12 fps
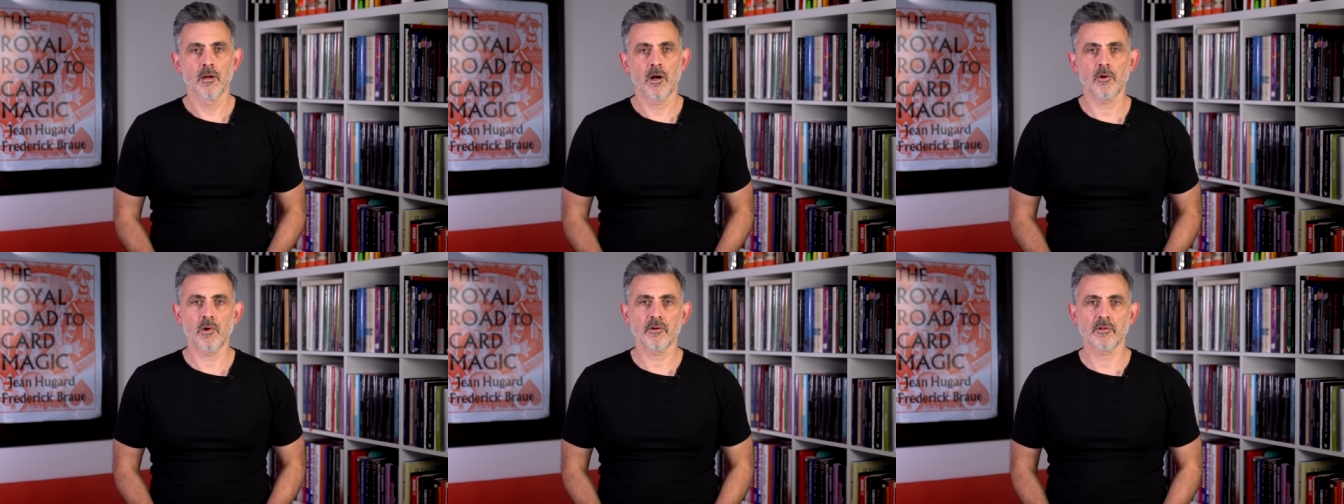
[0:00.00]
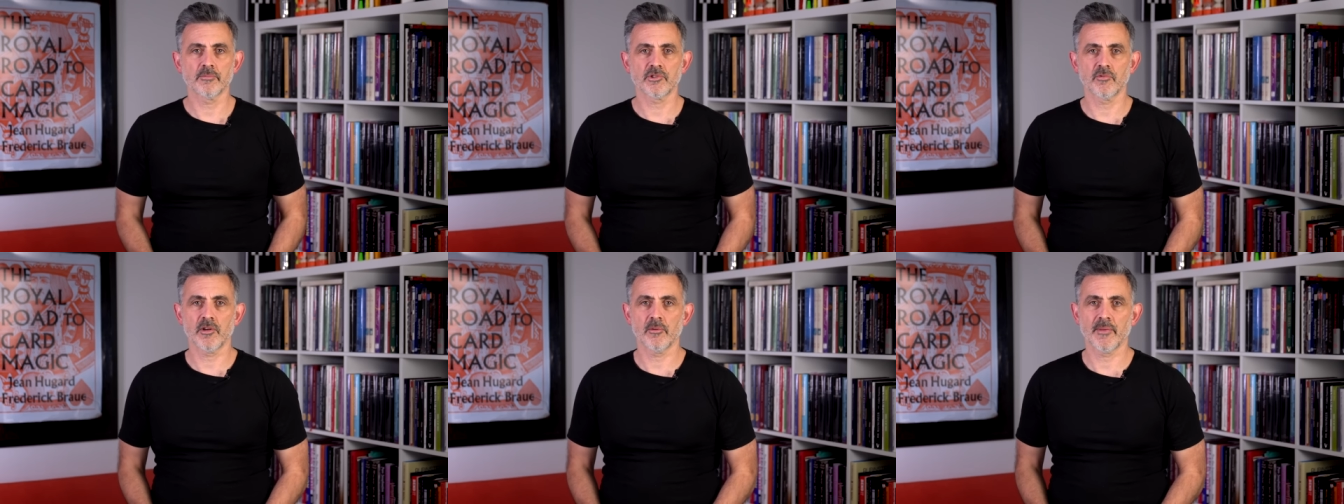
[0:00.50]
Hi, welcome to
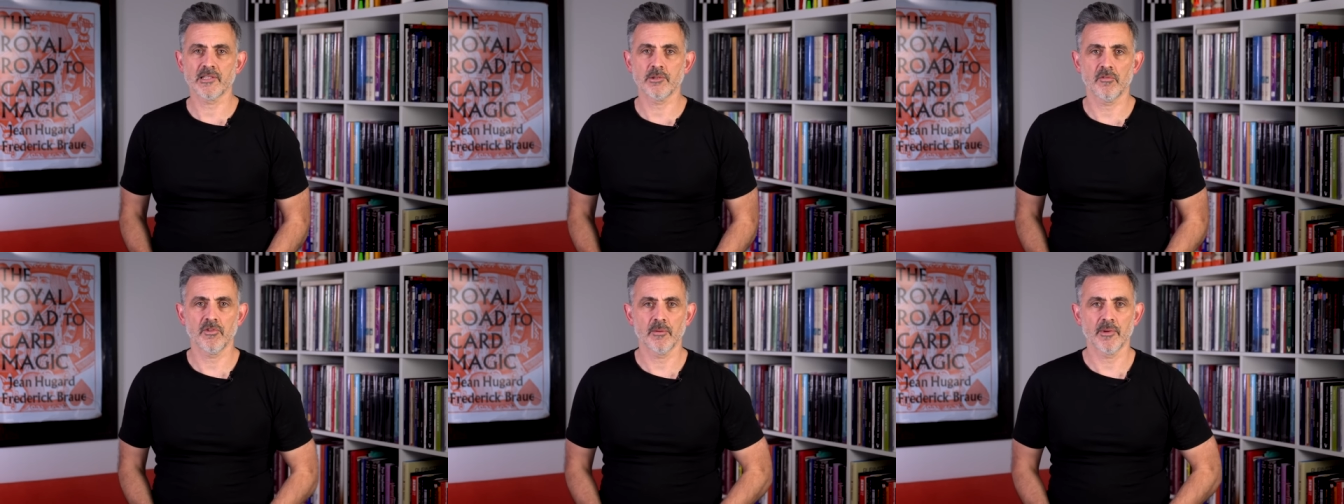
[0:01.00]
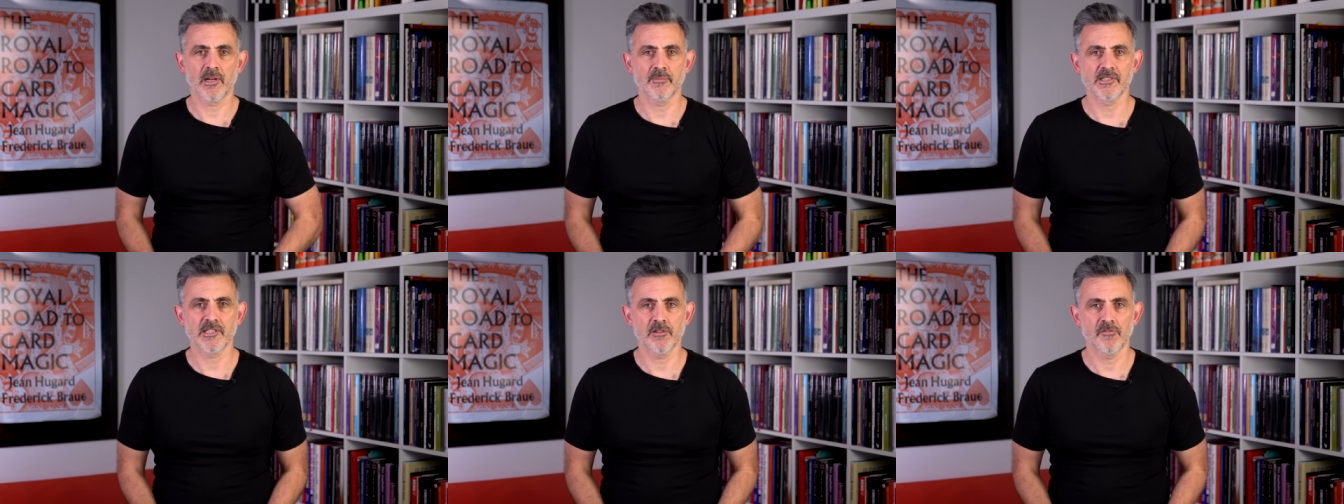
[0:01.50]
Real Magic Review. My name
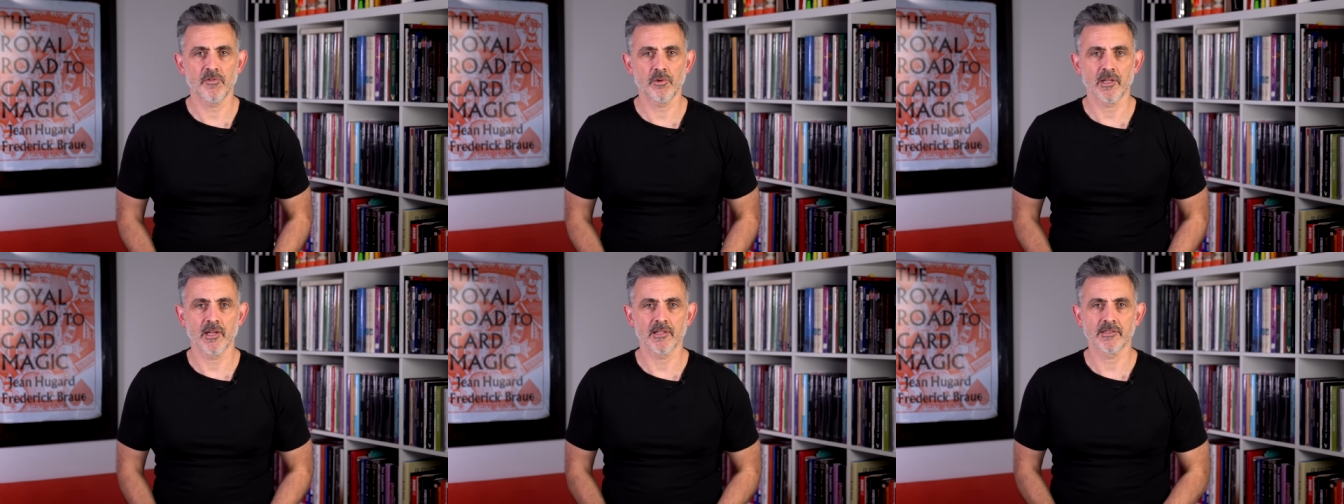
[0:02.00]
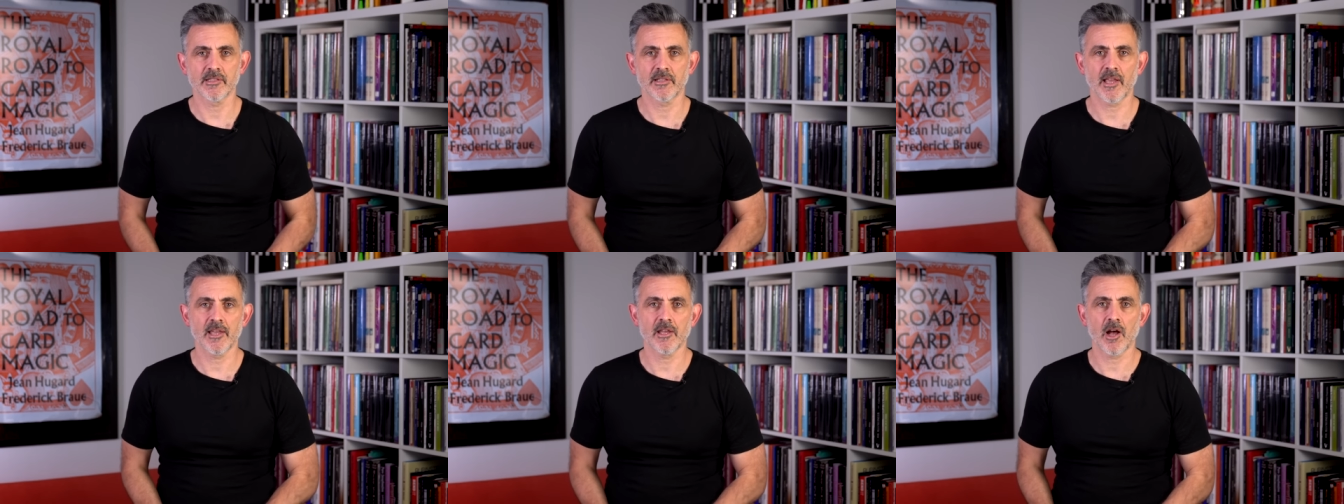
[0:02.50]
is Steve Faulkner and
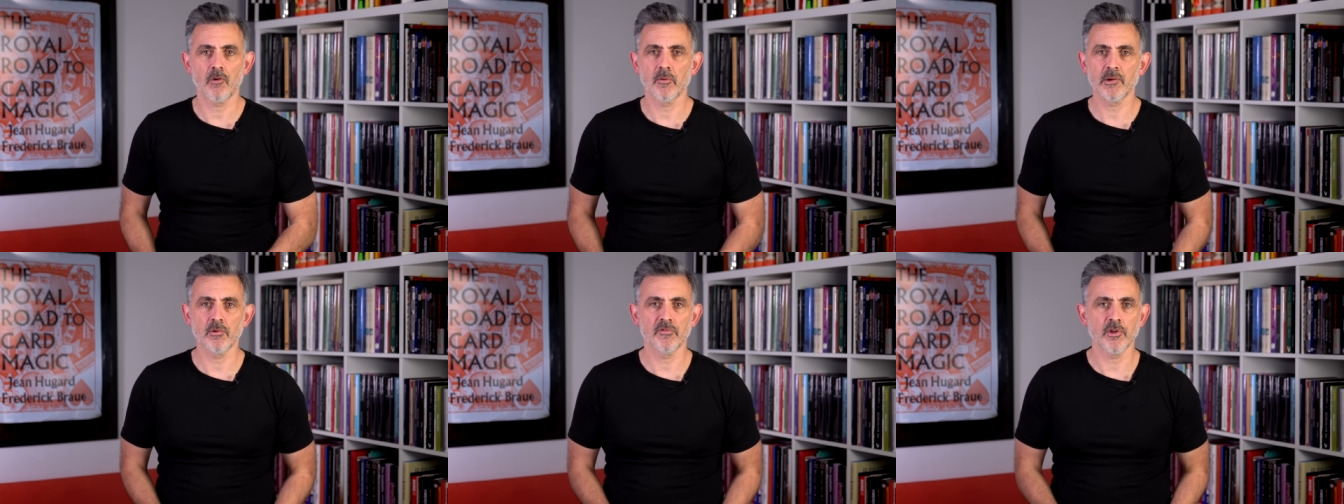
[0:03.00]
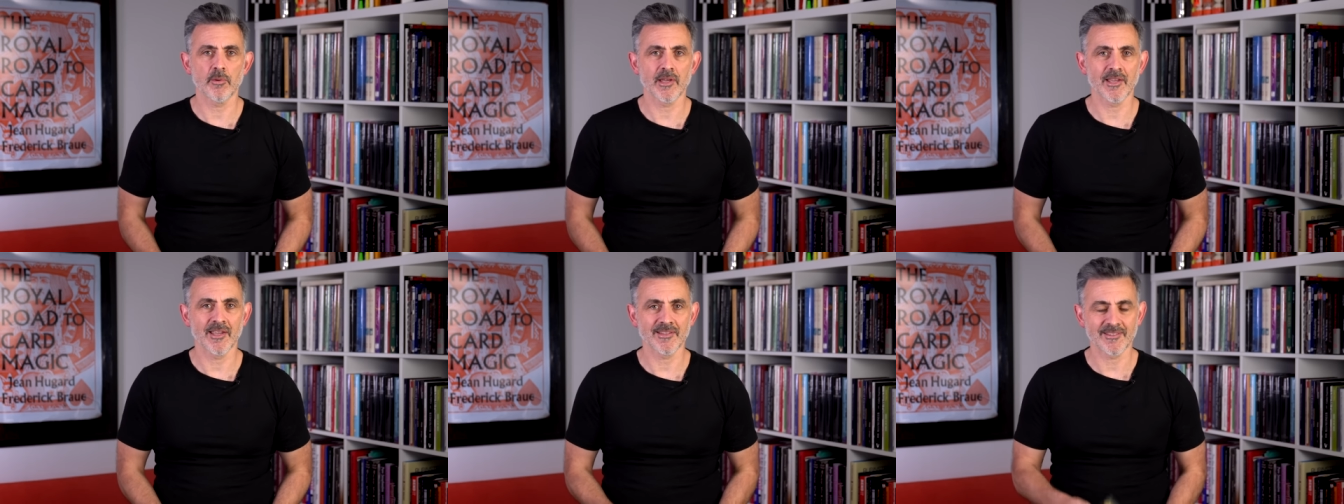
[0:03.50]
today I will be
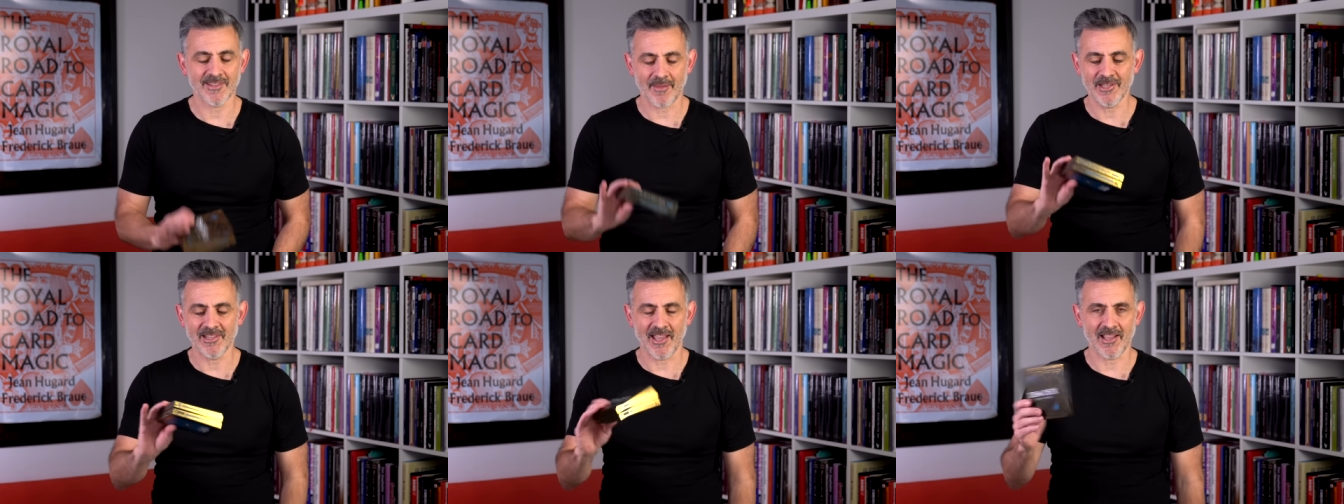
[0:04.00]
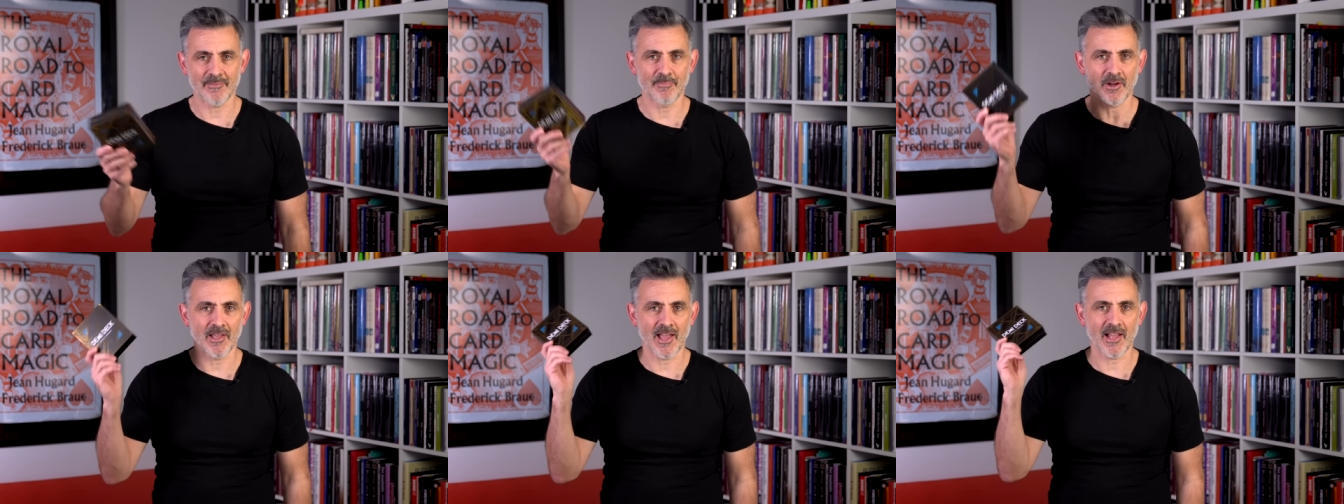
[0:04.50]
reviewing Demi Deck
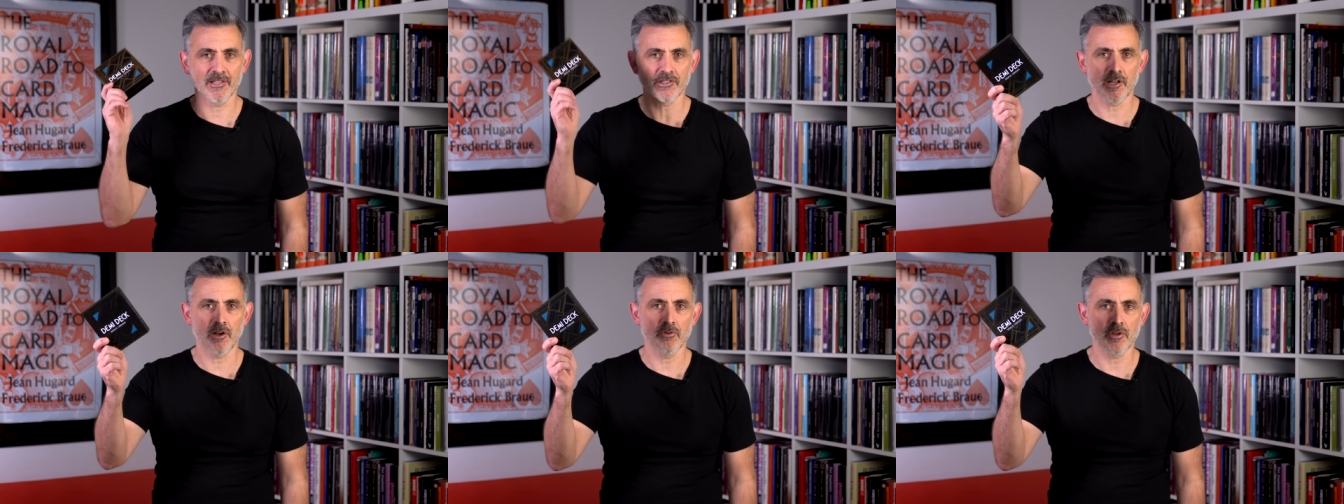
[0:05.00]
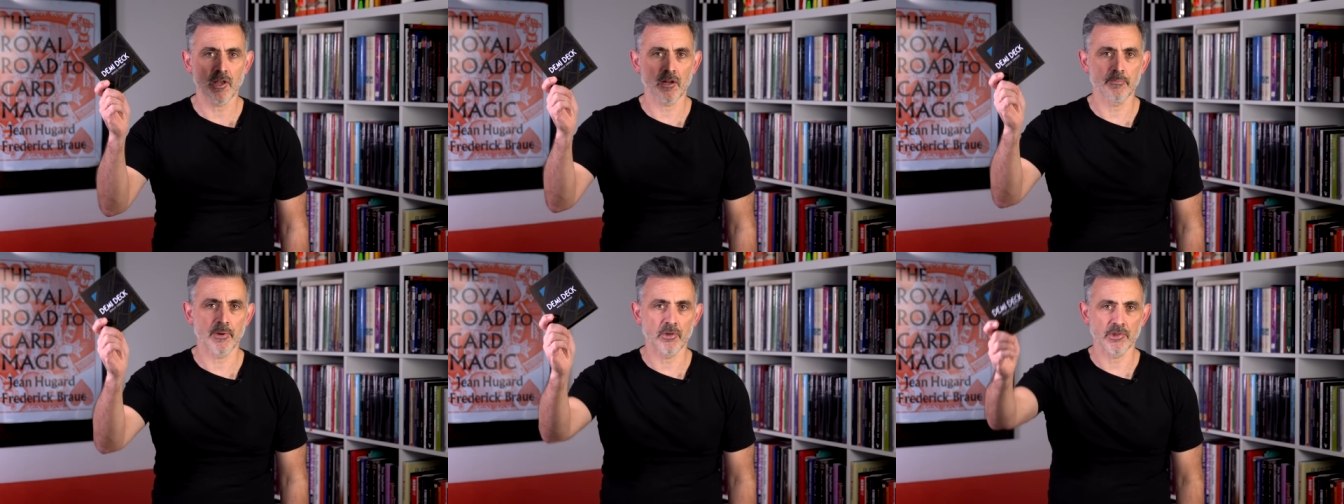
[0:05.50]
by Angelo
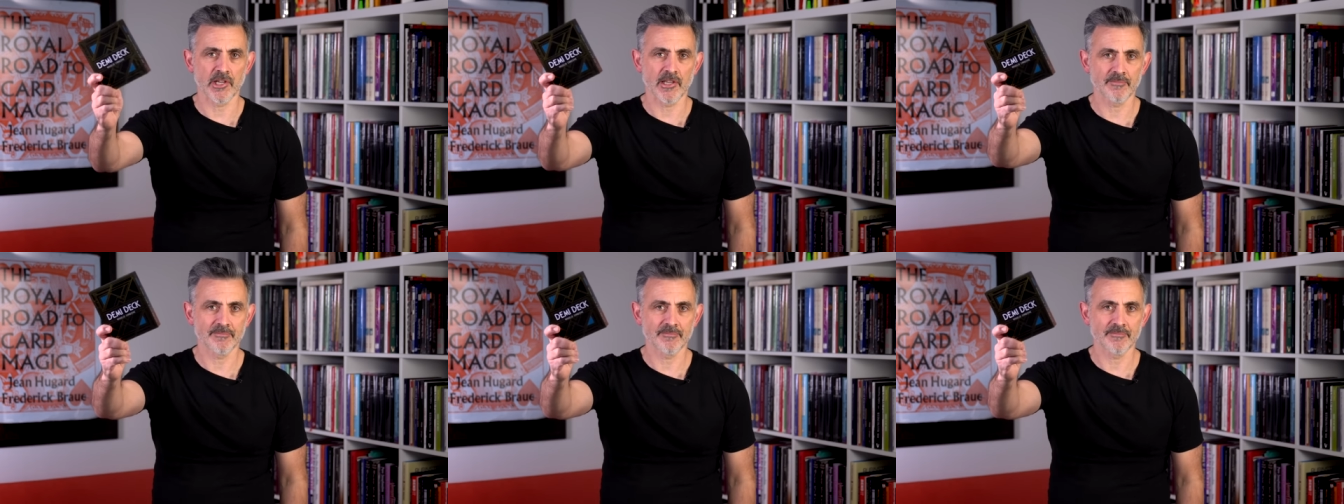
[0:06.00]
Carbone.